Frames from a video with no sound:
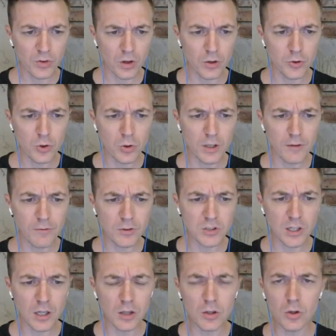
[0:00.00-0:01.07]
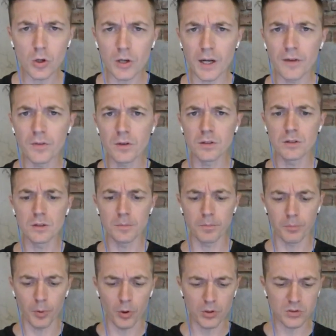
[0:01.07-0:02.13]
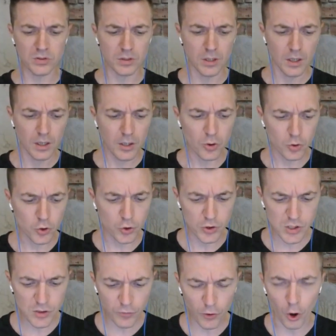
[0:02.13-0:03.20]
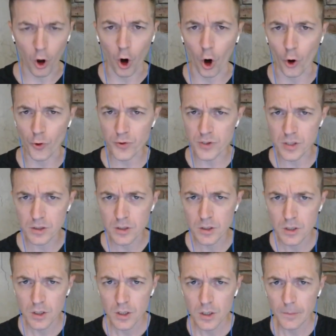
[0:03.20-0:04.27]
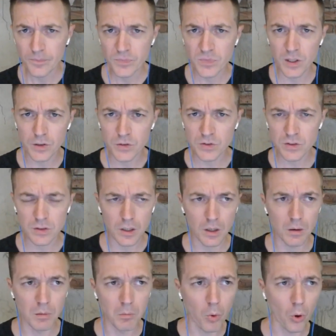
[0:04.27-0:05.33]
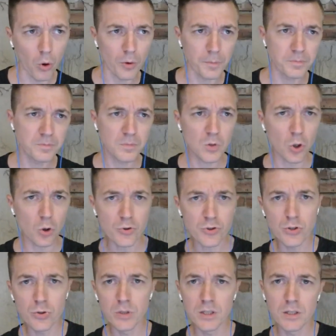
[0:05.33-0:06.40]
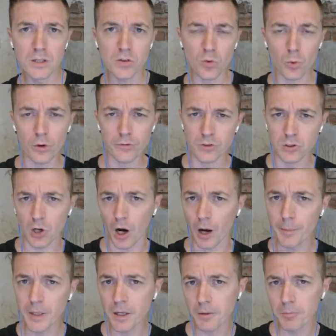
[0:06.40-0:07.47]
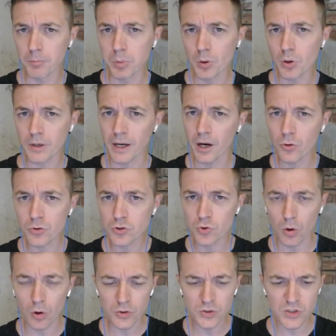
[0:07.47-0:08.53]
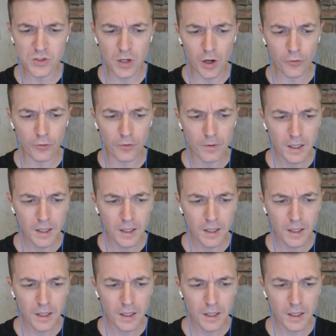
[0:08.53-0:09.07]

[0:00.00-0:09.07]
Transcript: You can even take a look at the books. Christopher Hart does more cartoony sort of comic book how to draw stuff.